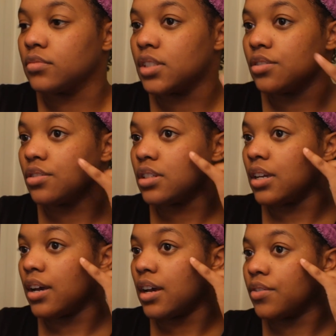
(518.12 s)
You see
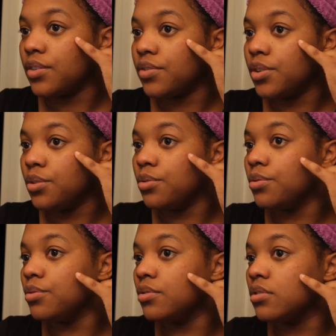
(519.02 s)
I have a
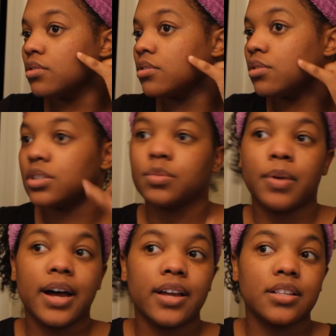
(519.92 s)
few little
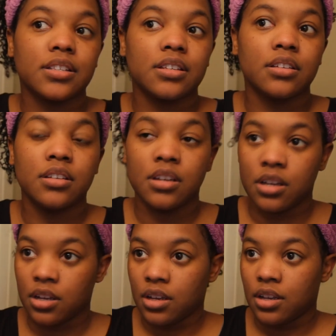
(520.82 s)
spots
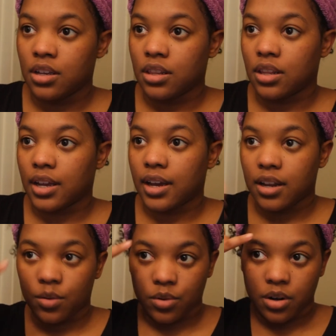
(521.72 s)
that kind
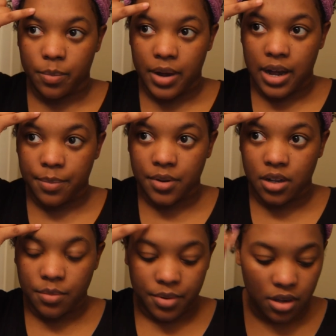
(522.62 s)
of want to pop
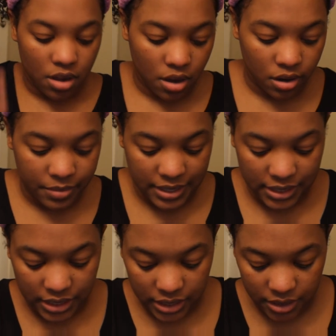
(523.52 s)
up on my
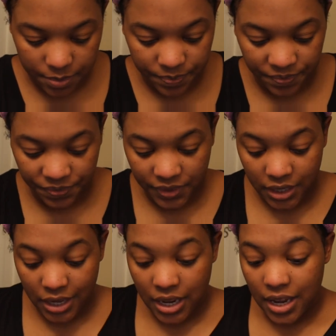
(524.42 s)
skin.
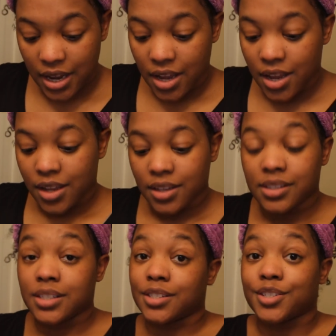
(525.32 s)

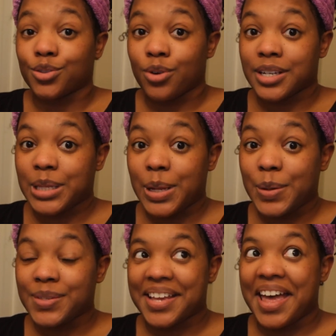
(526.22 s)
Since the store is
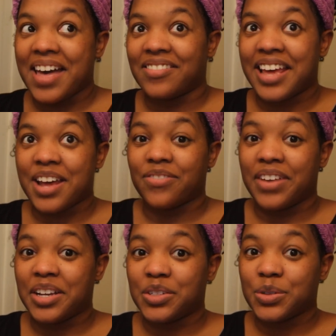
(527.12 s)
closed, I haven't had a
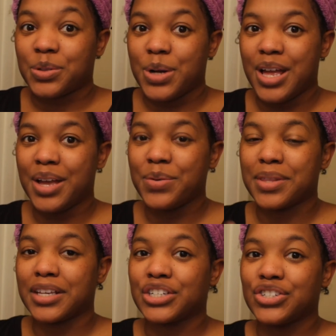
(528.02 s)
facial
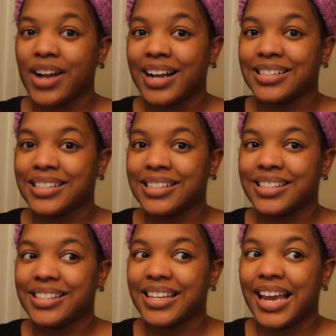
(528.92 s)
with
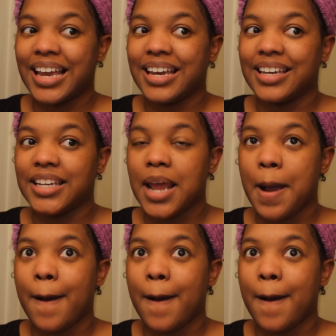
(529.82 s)
extractions, and